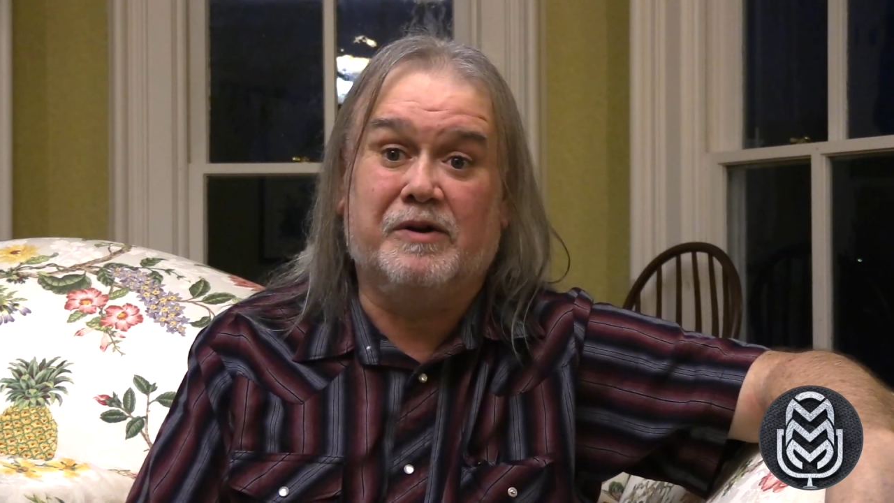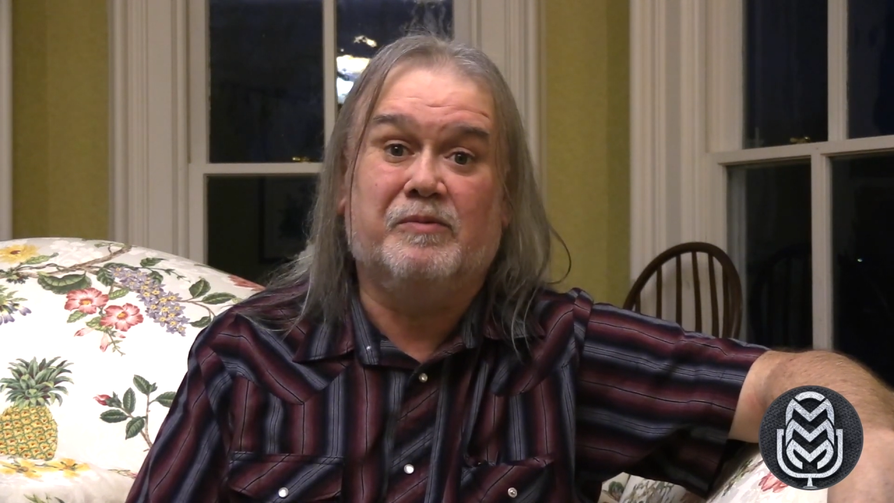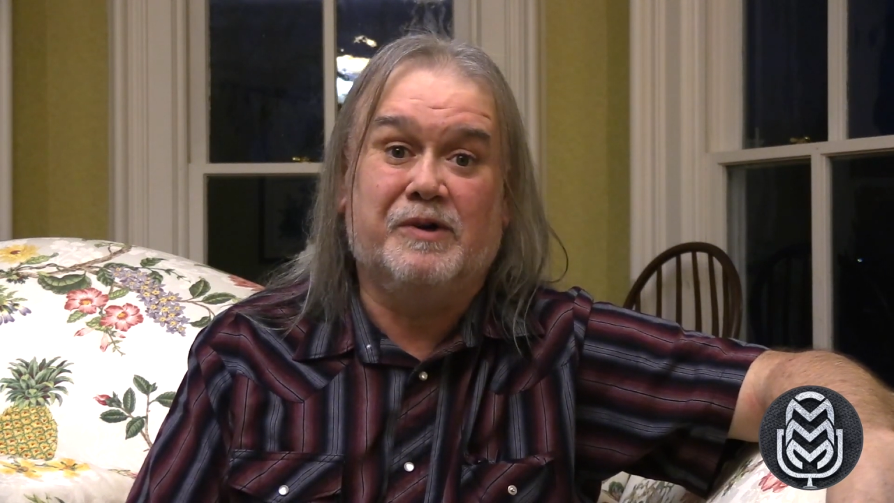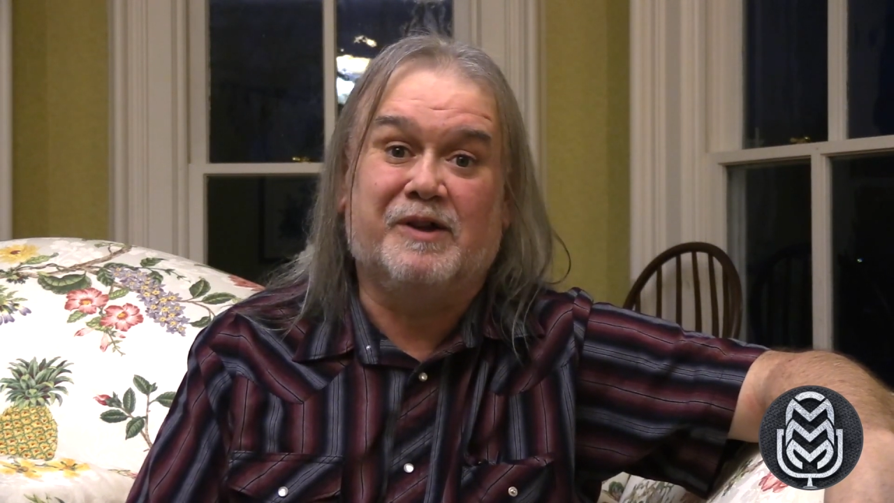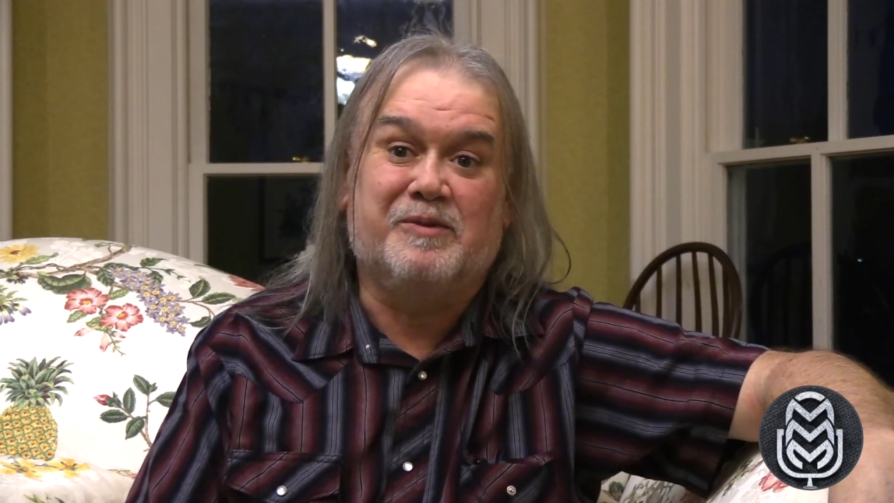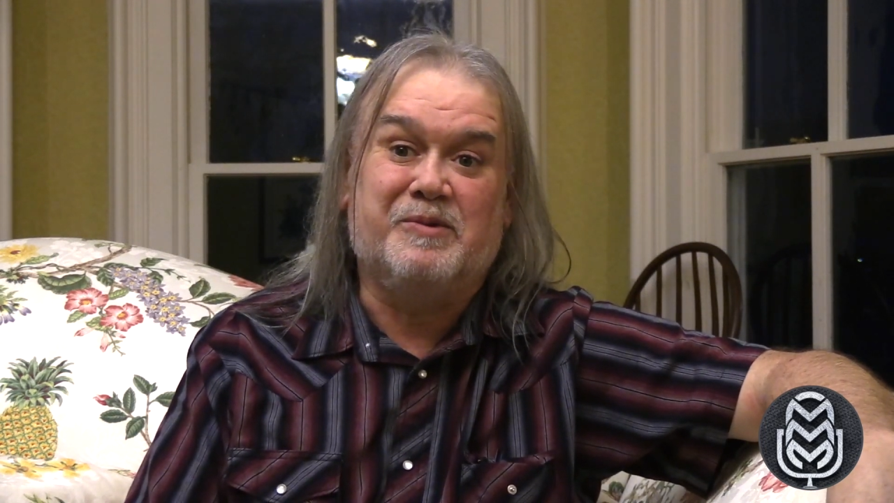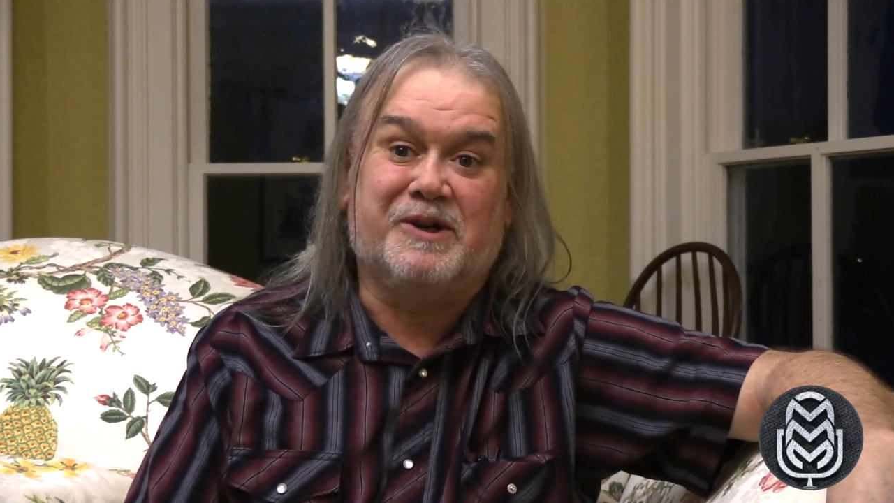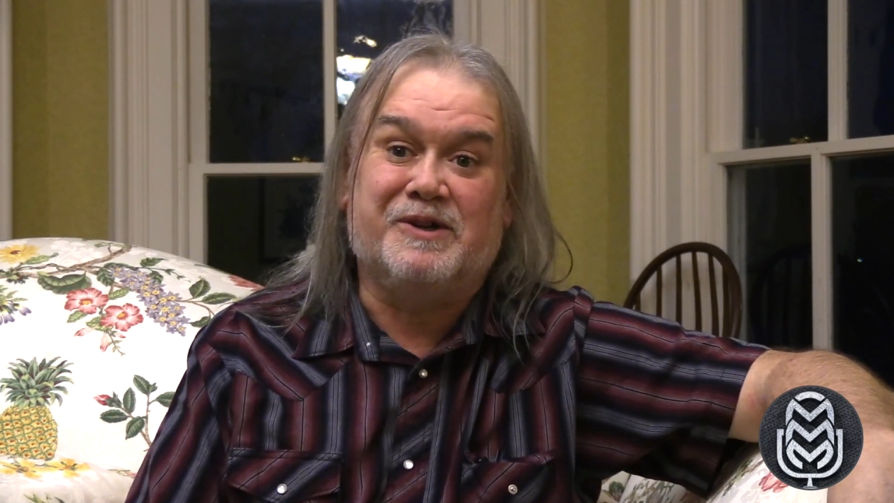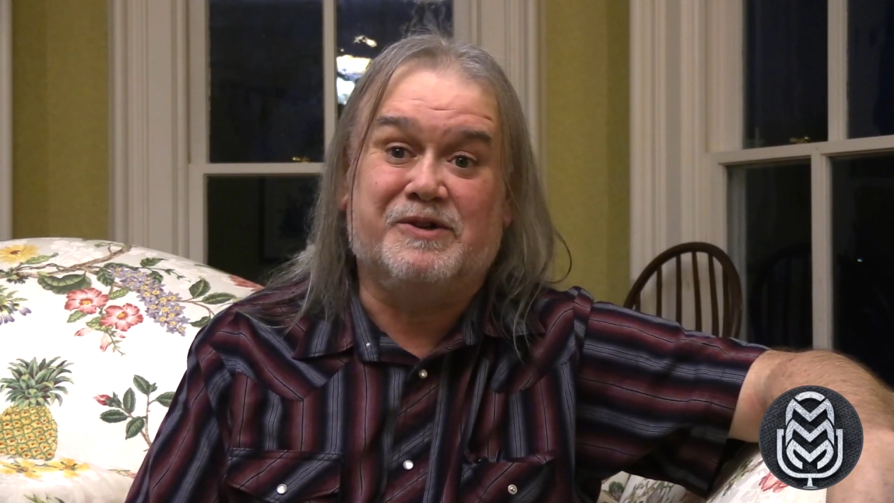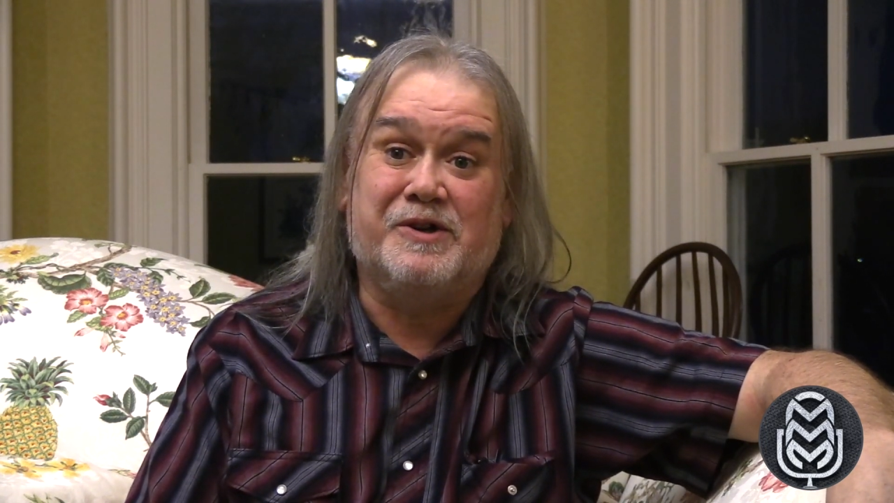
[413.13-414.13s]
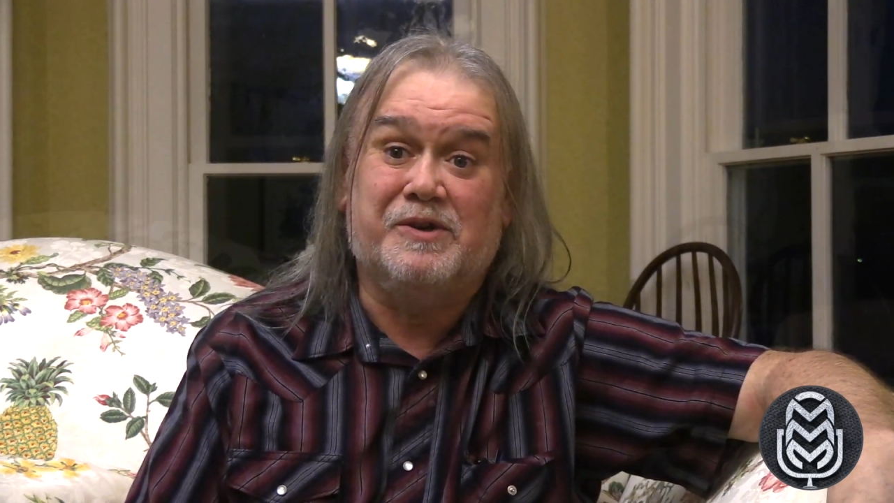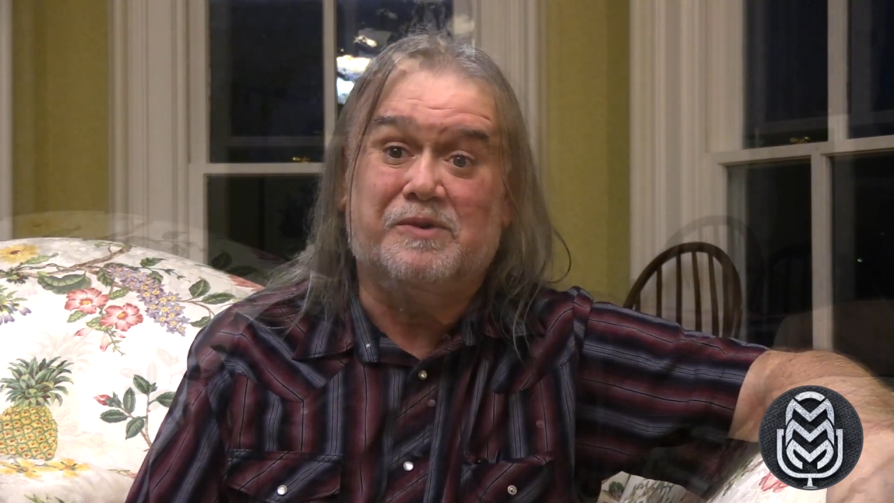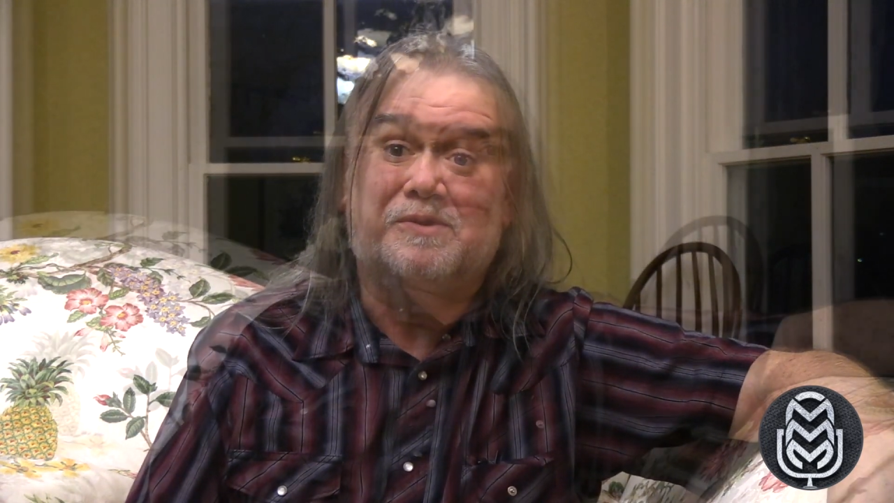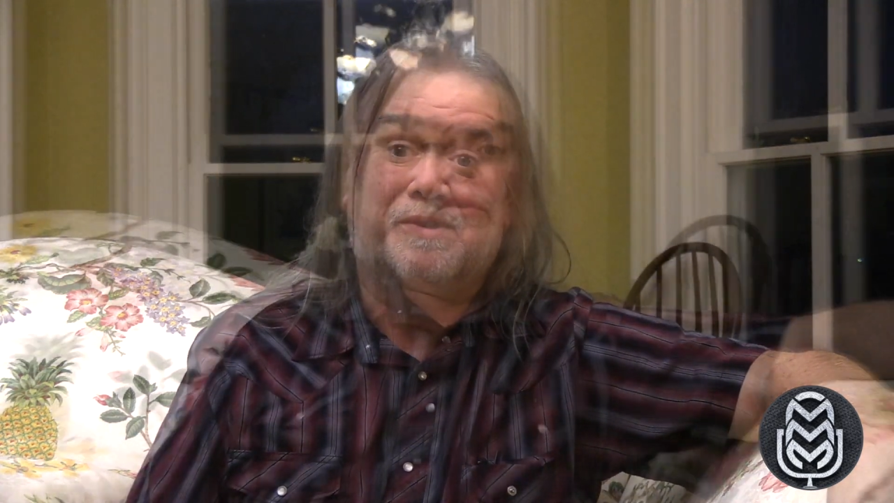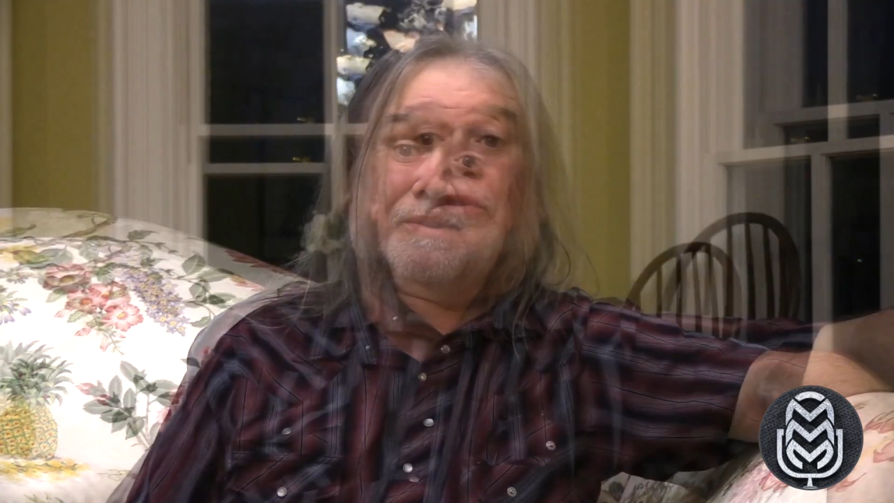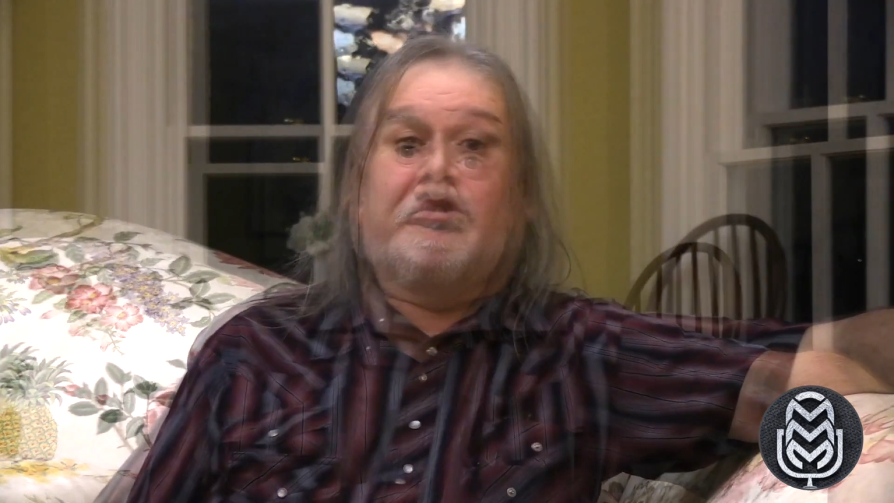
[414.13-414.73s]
and we'll have to pick and choose.